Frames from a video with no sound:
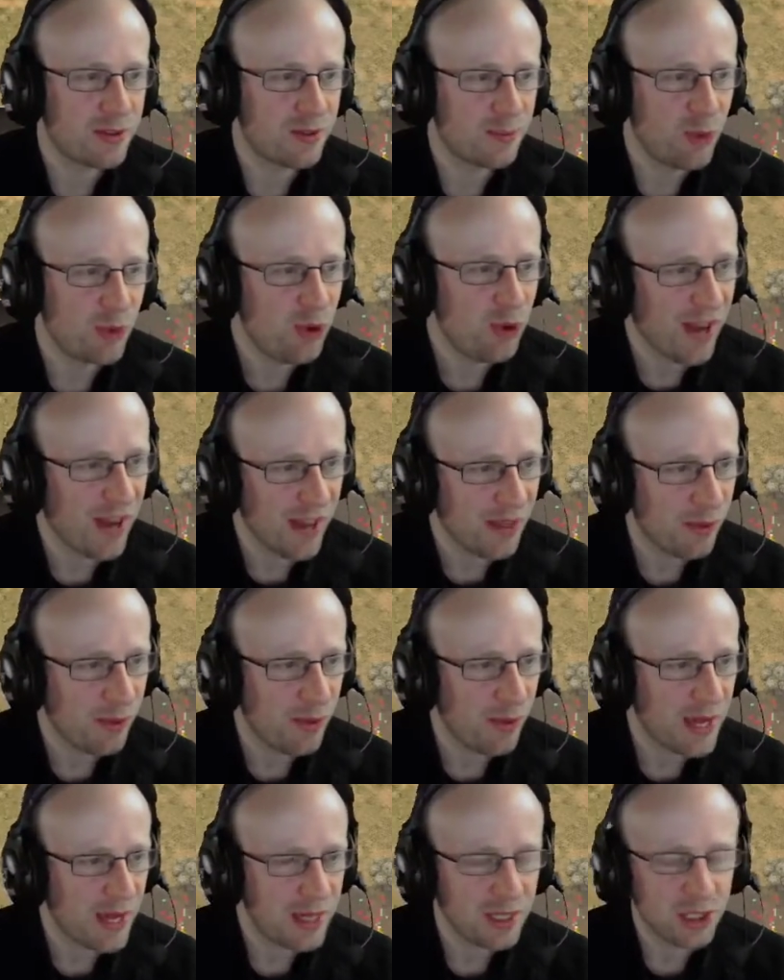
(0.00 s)
Move out the
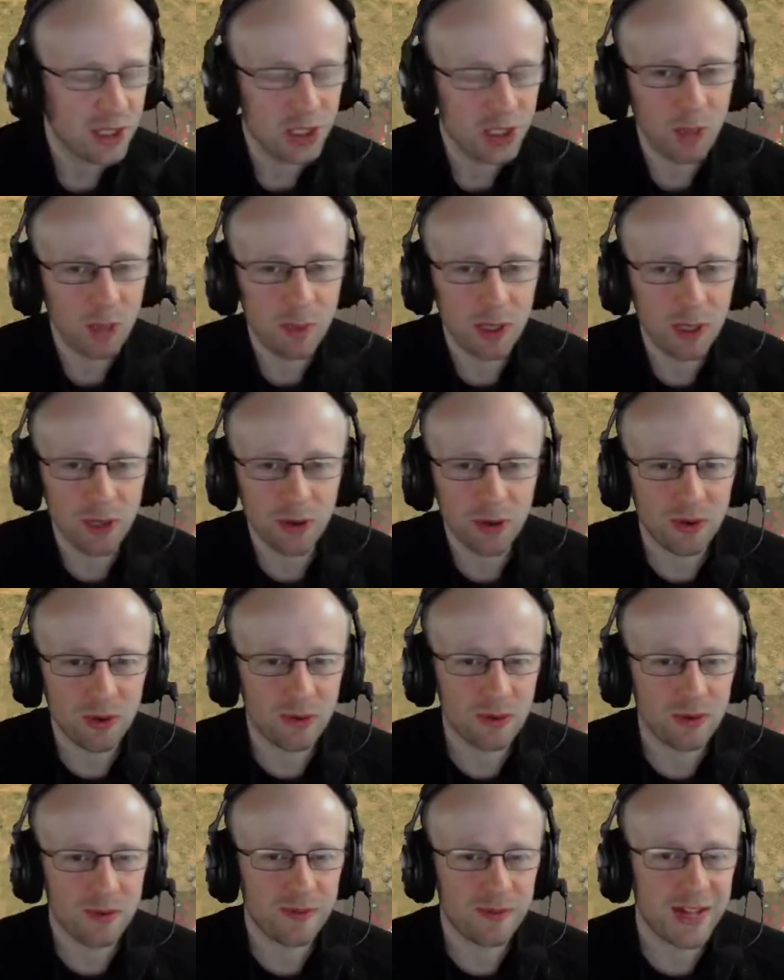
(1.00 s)
way, show me
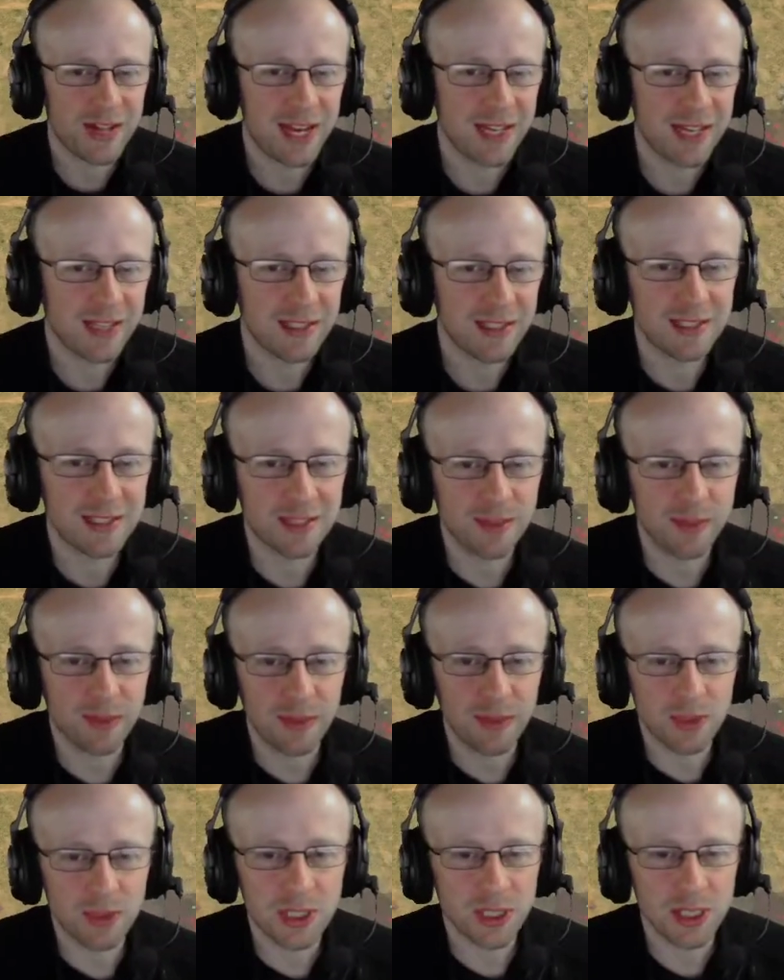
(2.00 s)
your flanks, and we
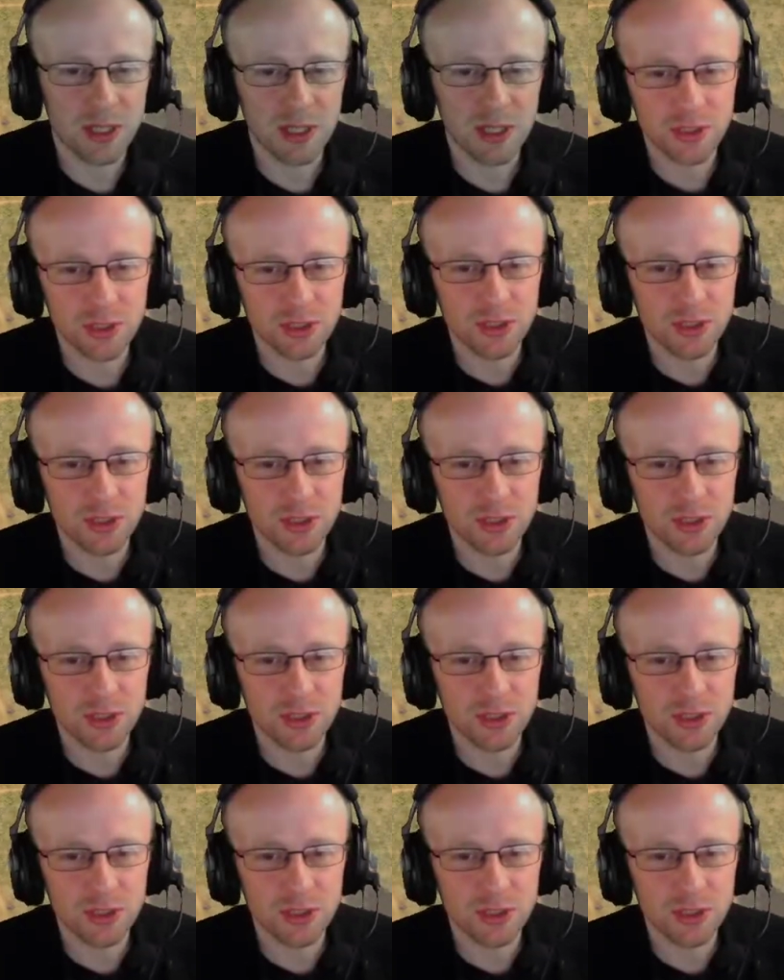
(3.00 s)
will charge. Good